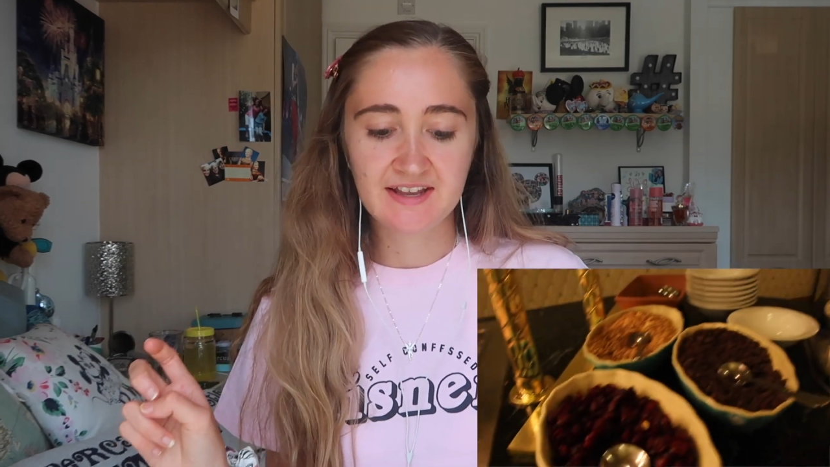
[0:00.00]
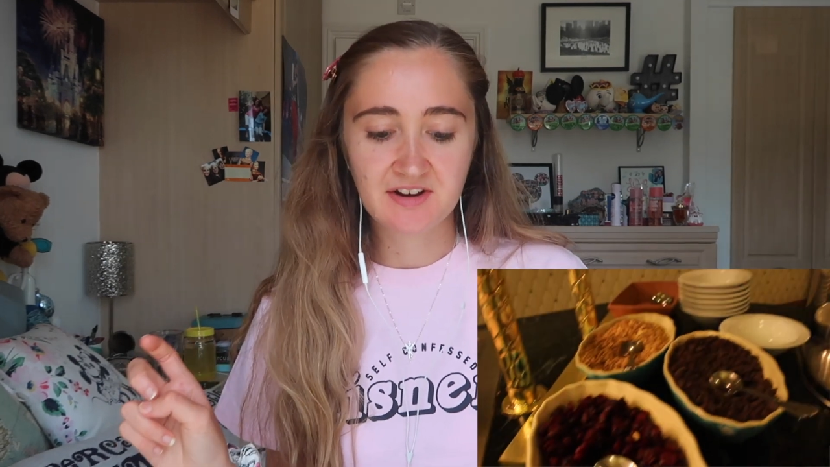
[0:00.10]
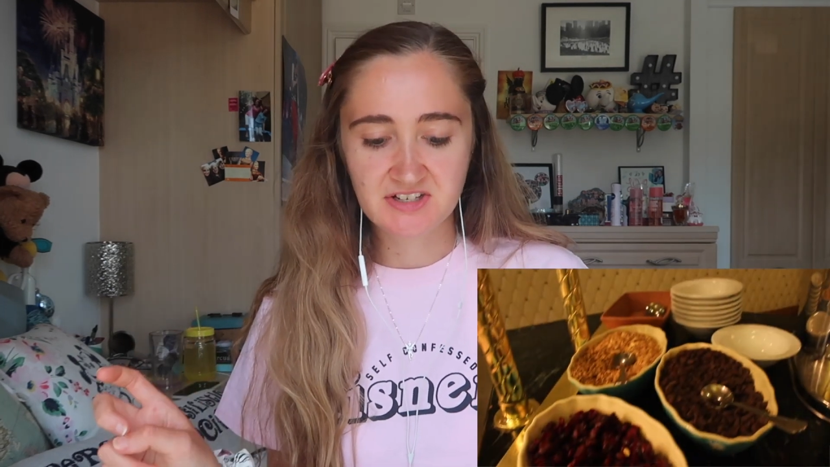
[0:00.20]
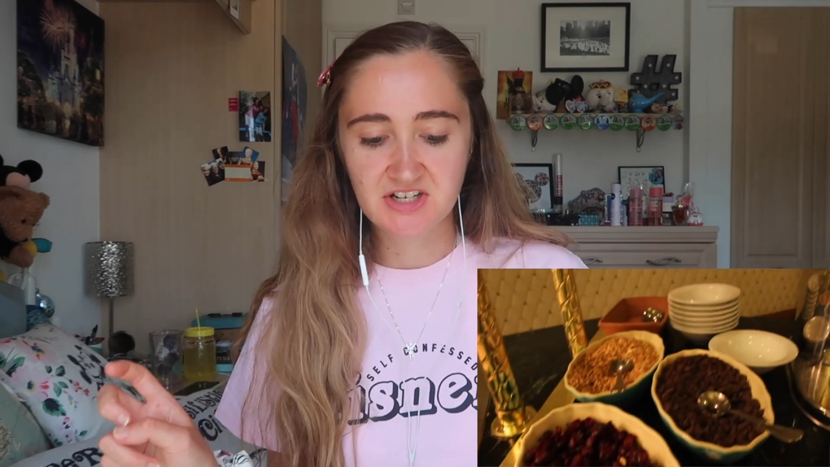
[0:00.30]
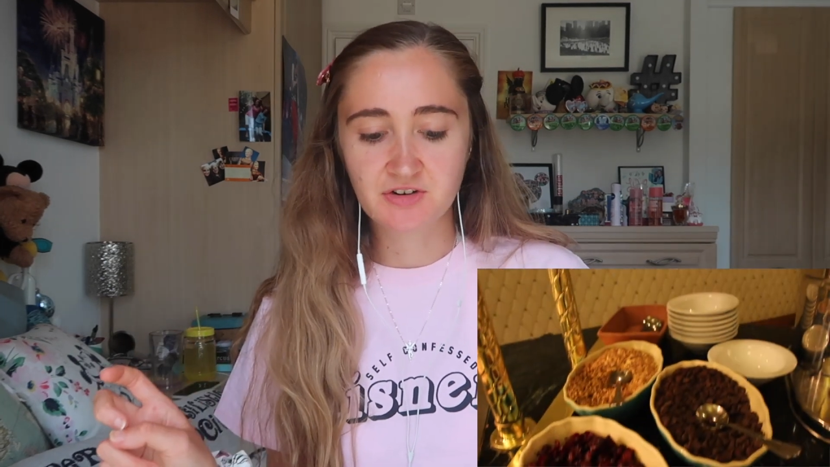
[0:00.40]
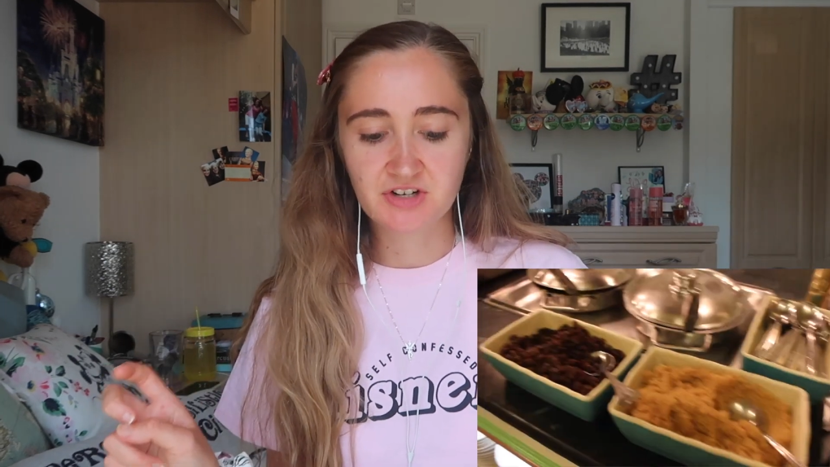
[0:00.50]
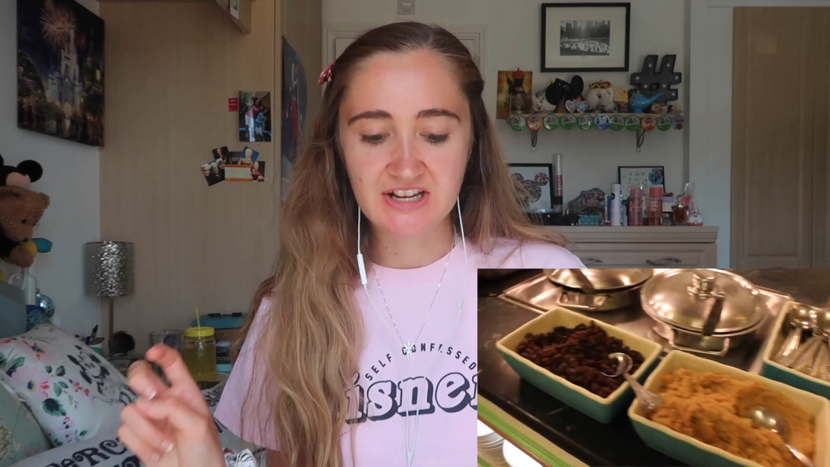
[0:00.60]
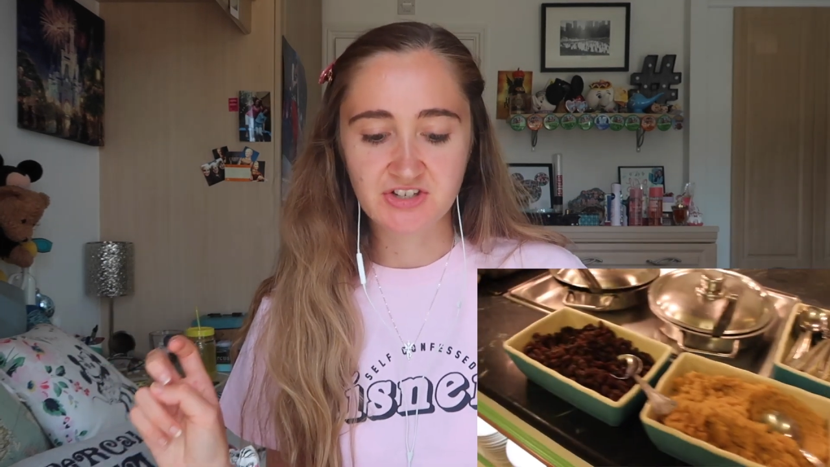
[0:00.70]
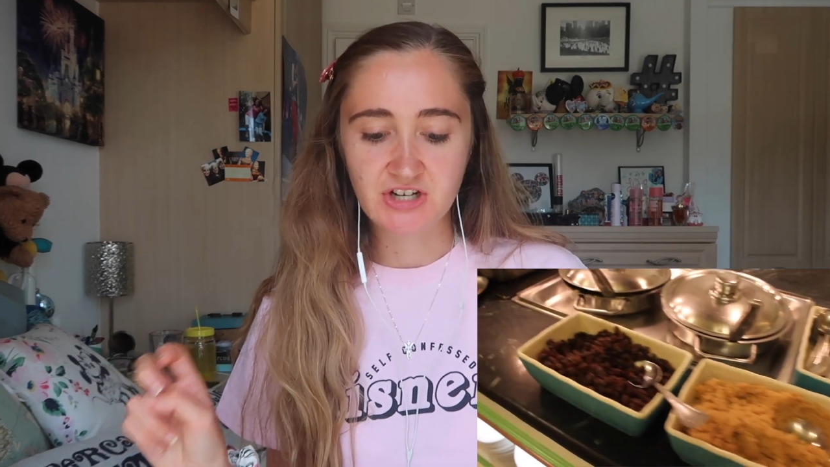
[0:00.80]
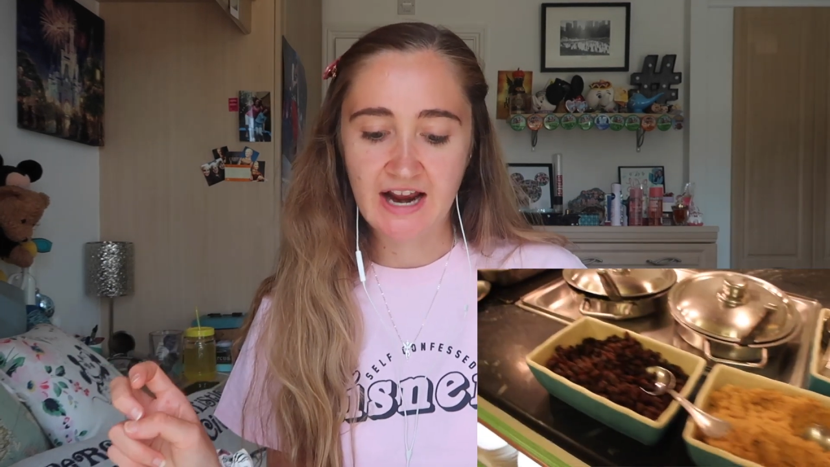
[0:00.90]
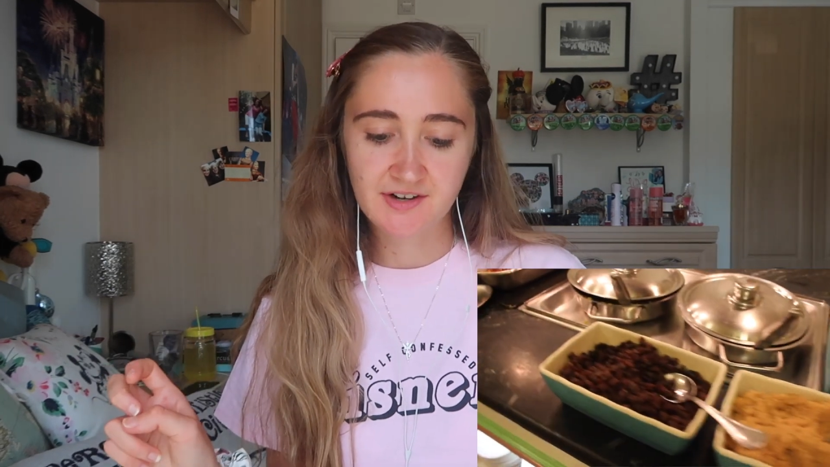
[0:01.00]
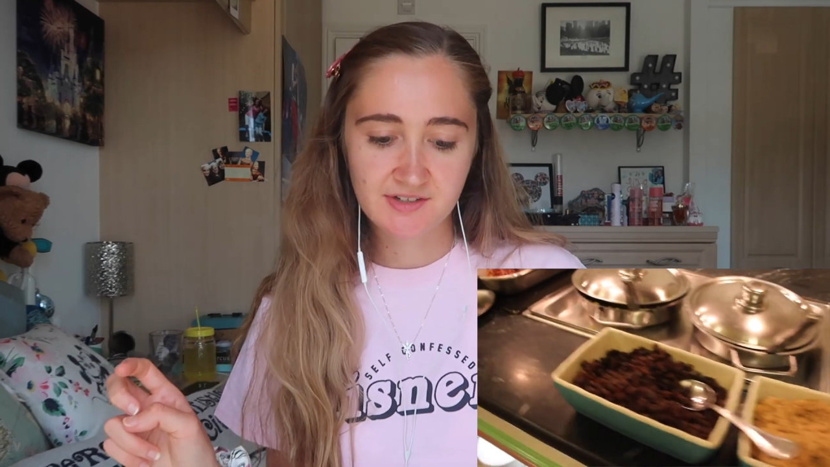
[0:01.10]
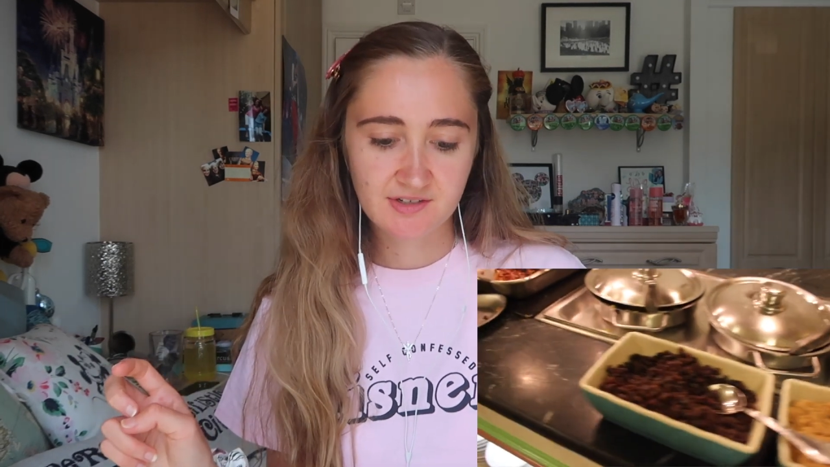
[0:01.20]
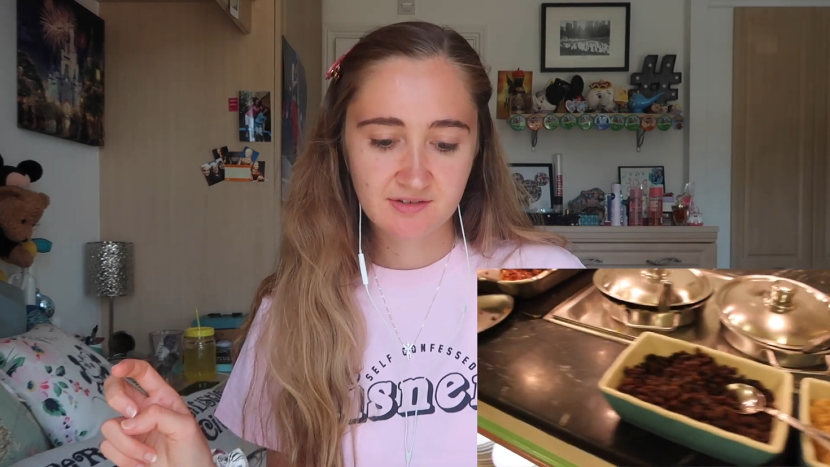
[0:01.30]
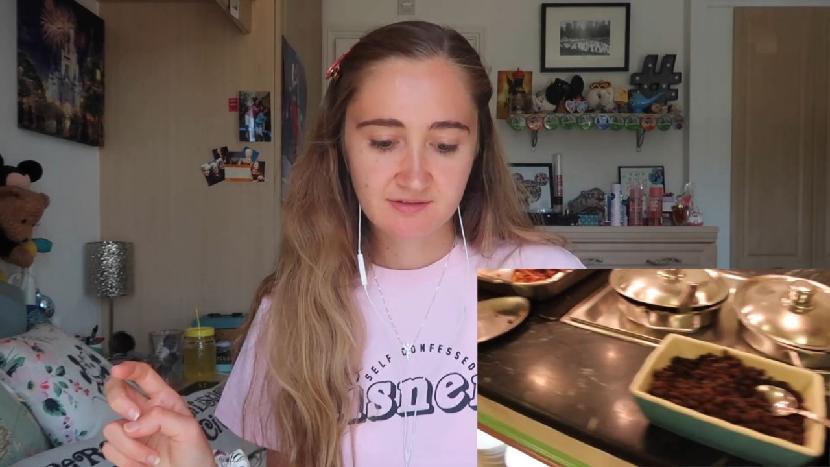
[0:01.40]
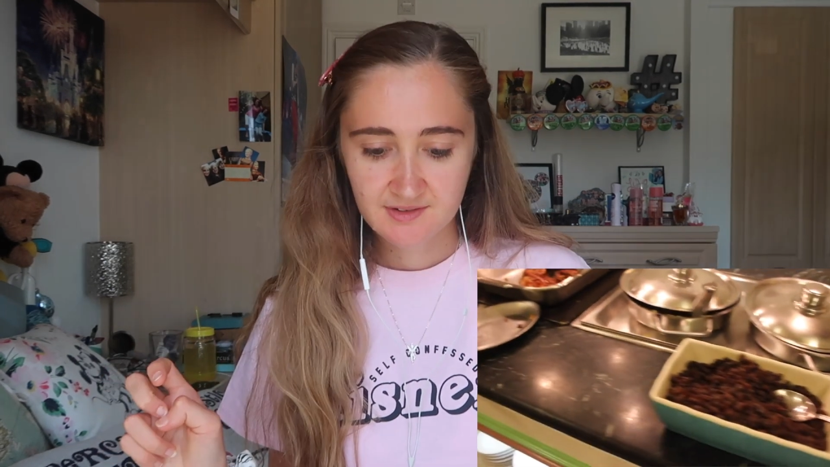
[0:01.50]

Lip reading: in 1900 is trash.